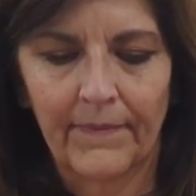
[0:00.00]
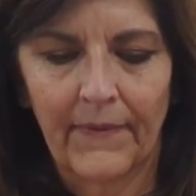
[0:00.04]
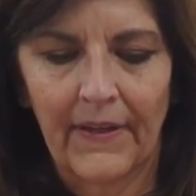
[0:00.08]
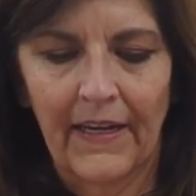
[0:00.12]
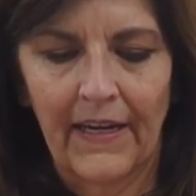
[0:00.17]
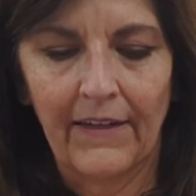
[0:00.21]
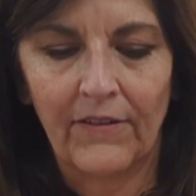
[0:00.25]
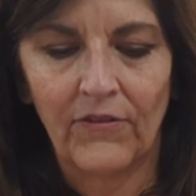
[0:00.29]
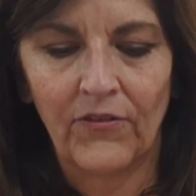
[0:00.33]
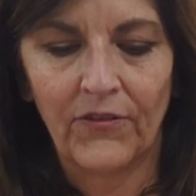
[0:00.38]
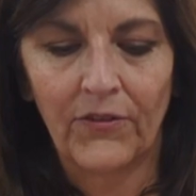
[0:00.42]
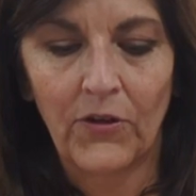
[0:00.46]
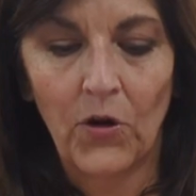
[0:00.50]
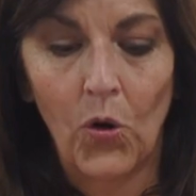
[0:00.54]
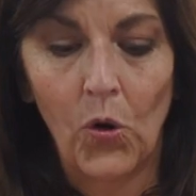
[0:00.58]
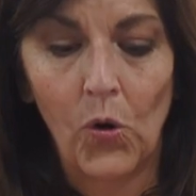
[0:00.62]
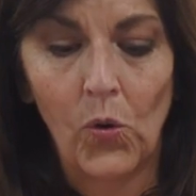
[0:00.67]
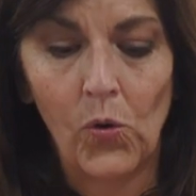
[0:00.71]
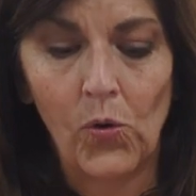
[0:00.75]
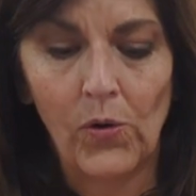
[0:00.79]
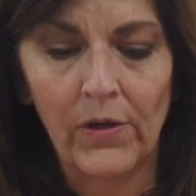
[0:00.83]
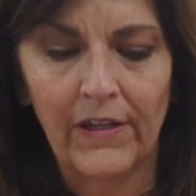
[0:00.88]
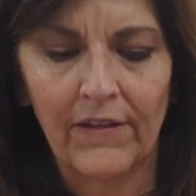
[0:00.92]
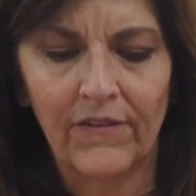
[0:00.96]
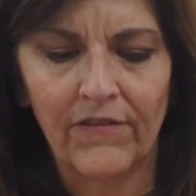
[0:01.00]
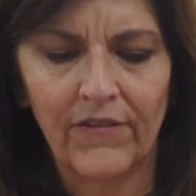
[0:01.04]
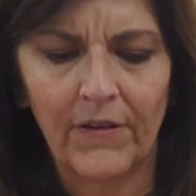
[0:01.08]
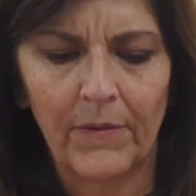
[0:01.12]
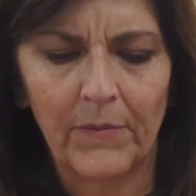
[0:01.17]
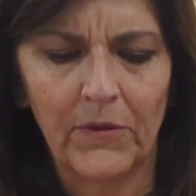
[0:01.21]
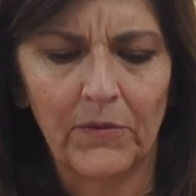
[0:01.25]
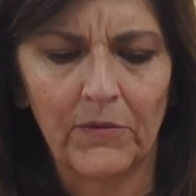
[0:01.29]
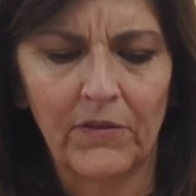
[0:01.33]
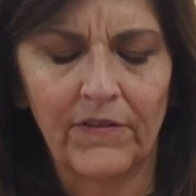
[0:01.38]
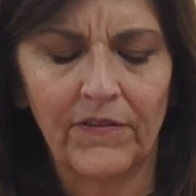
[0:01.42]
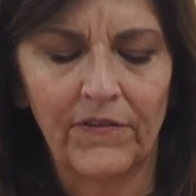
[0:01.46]
it's cold and from
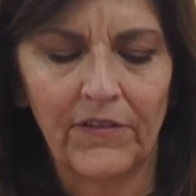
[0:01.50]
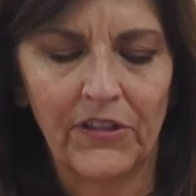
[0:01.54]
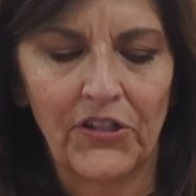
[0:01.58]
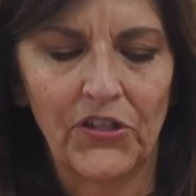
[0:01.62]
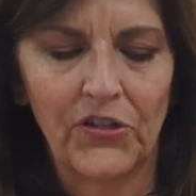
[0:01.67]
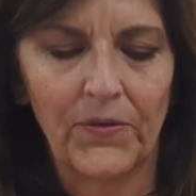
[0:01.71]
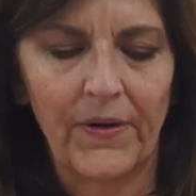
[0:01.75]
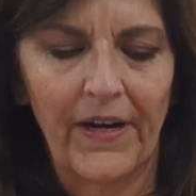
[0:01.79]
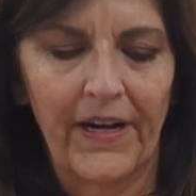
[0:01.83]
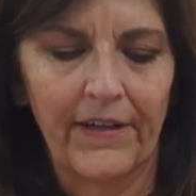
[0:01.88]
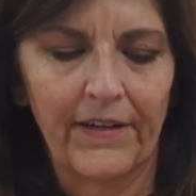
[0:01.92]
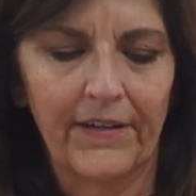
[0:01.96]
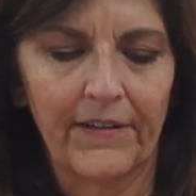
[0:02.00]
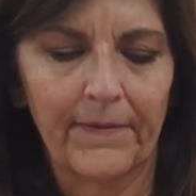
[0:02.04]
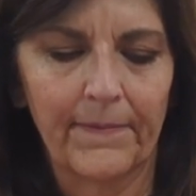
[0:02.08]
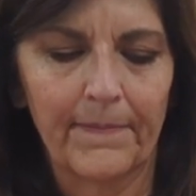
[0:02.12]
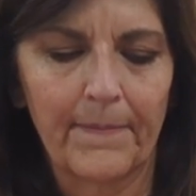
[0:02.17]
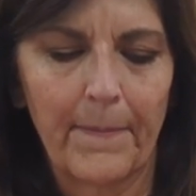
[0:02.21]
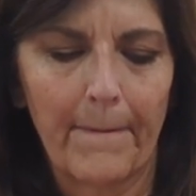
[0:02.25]
the refrigerator,